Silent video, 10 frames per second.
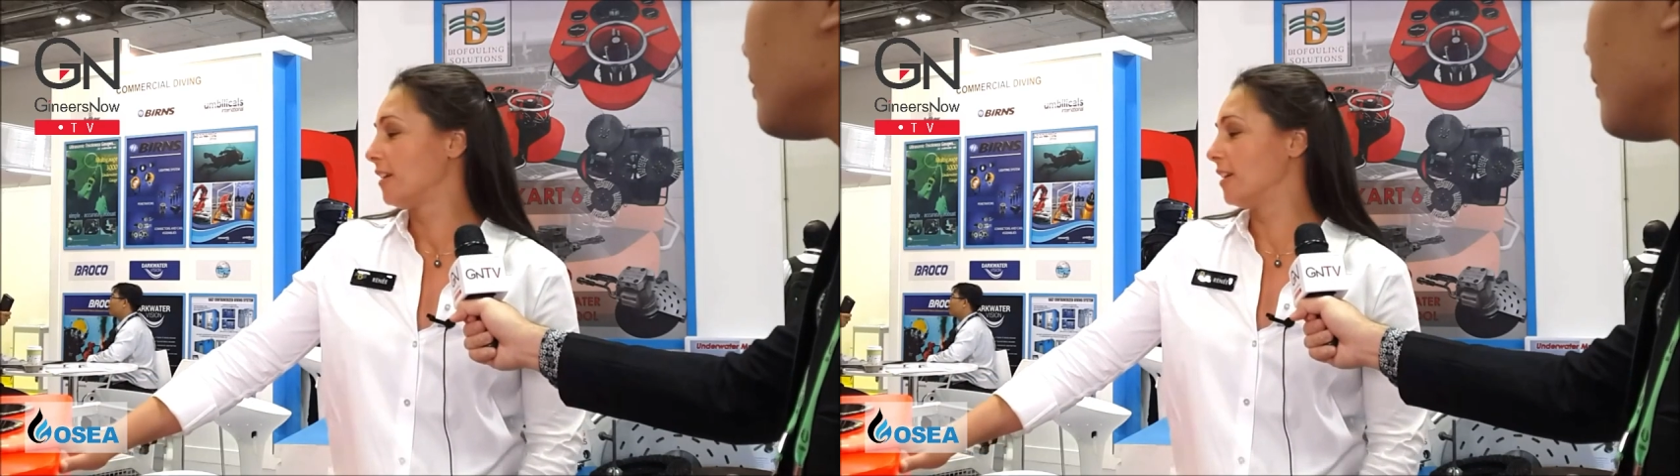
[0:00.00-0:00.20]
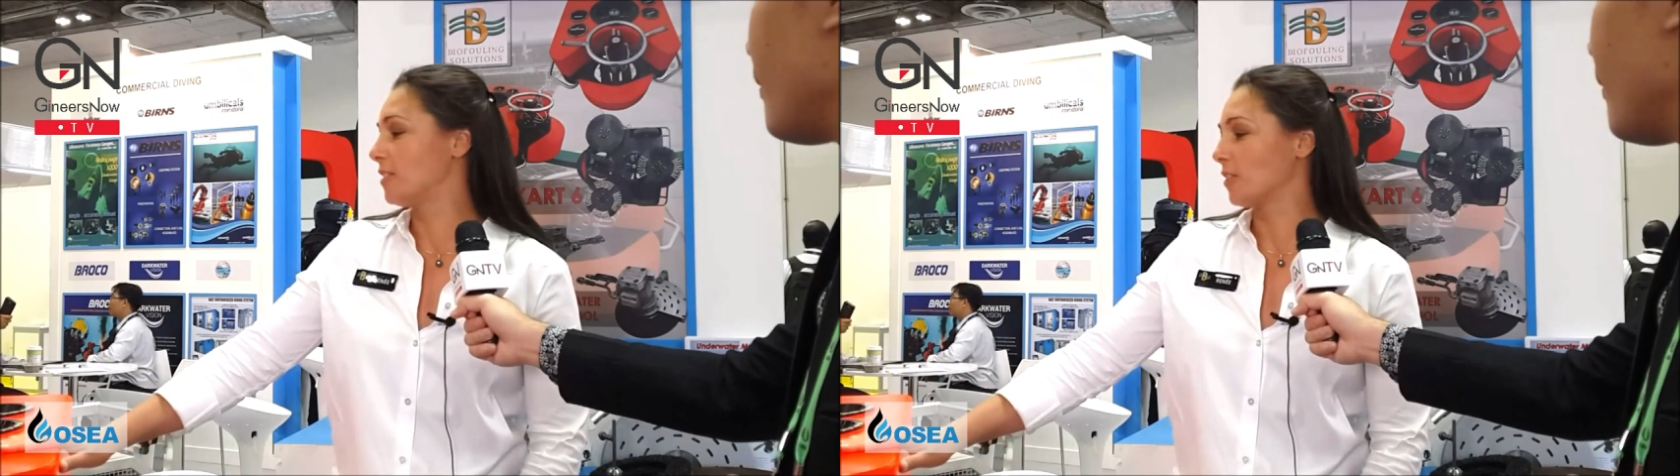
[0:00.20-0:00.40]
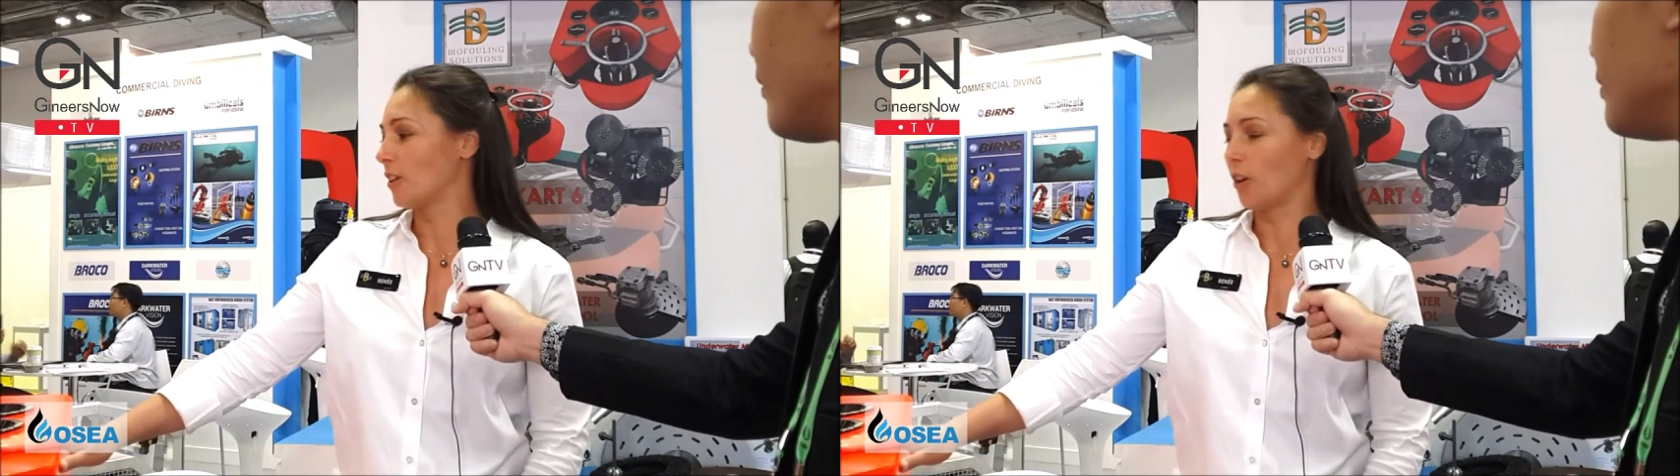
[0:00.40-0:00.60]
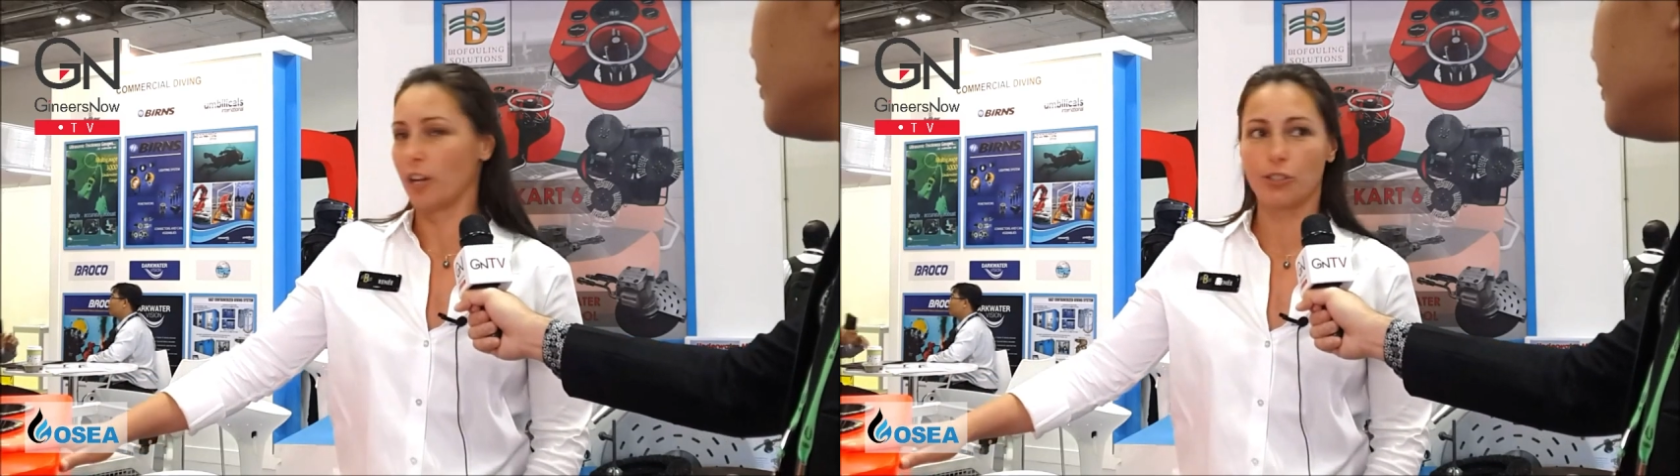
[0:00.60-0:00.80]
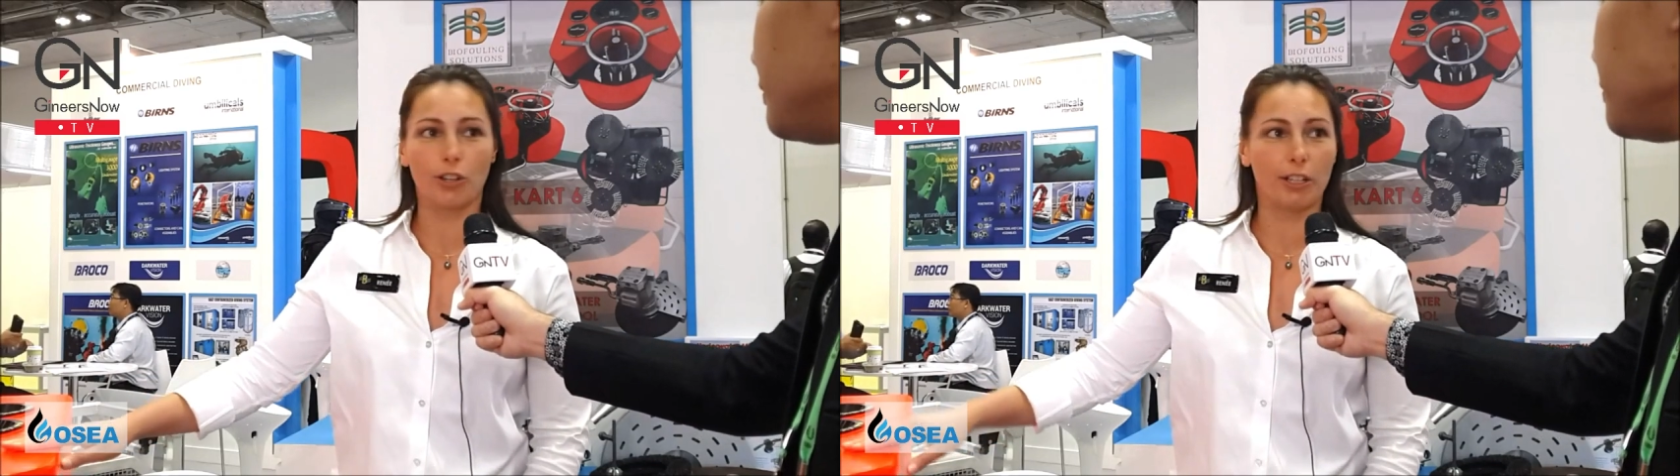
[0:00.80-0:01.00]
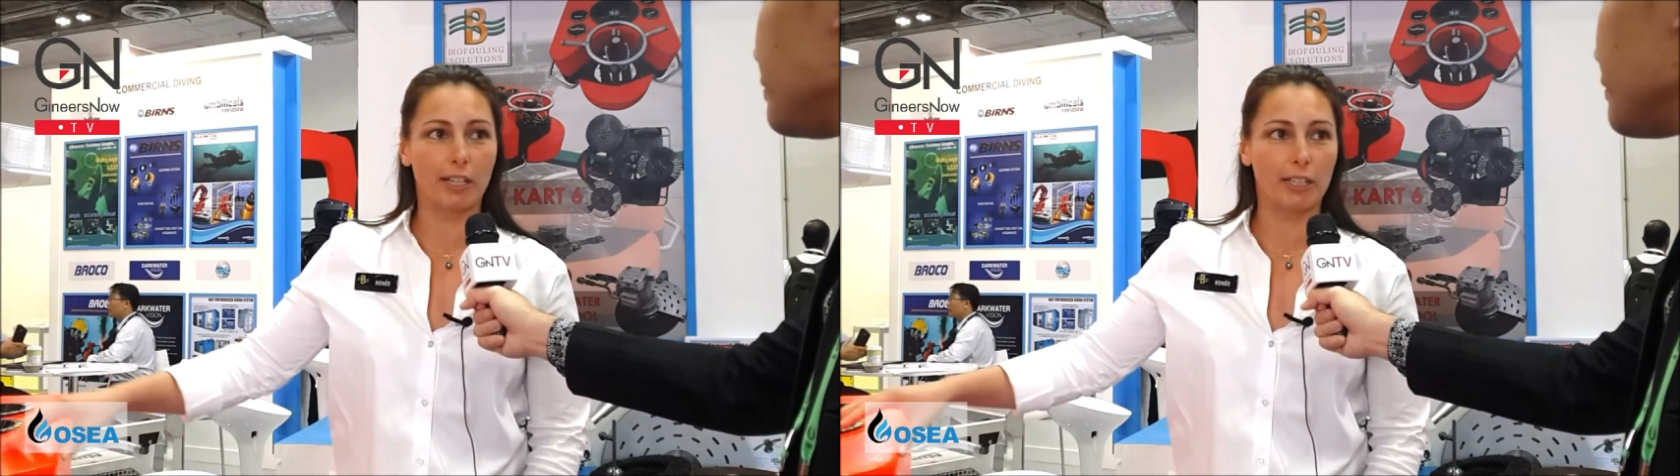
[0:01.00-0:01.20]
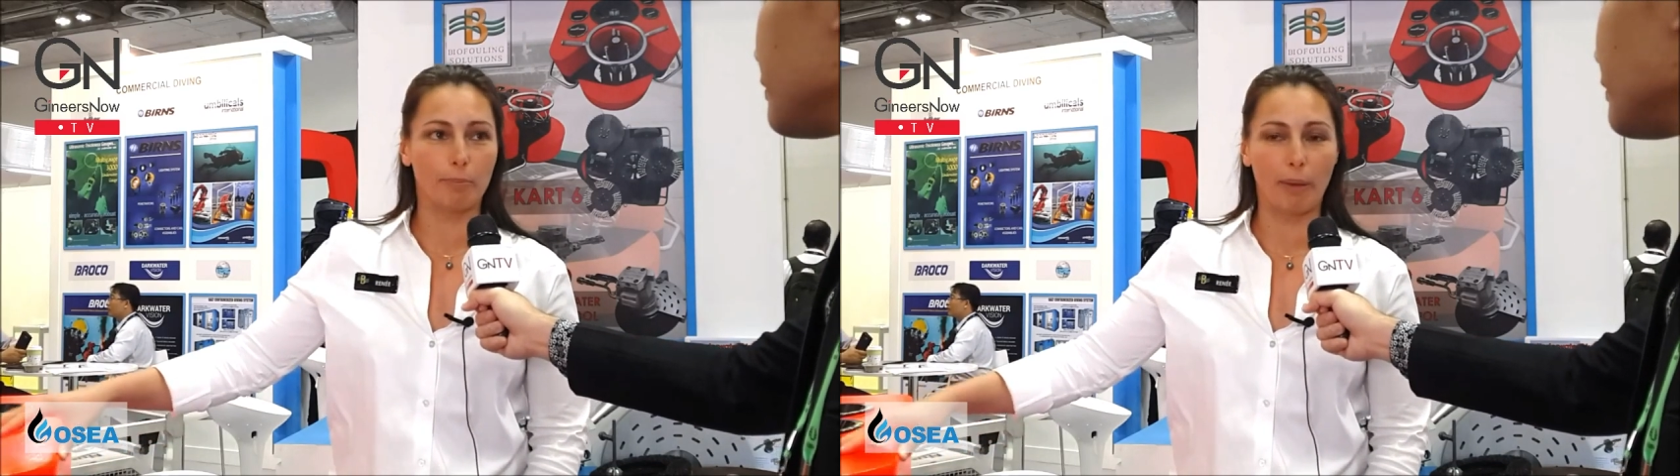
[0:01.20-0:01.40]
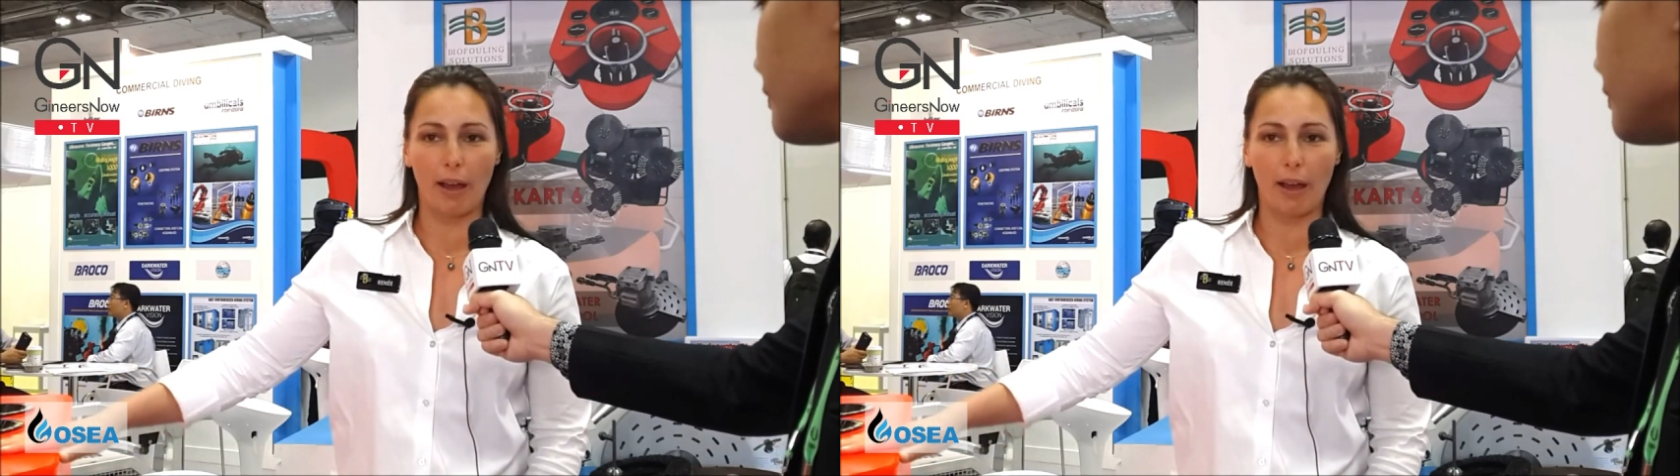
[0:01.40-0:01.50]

It's a hydraulically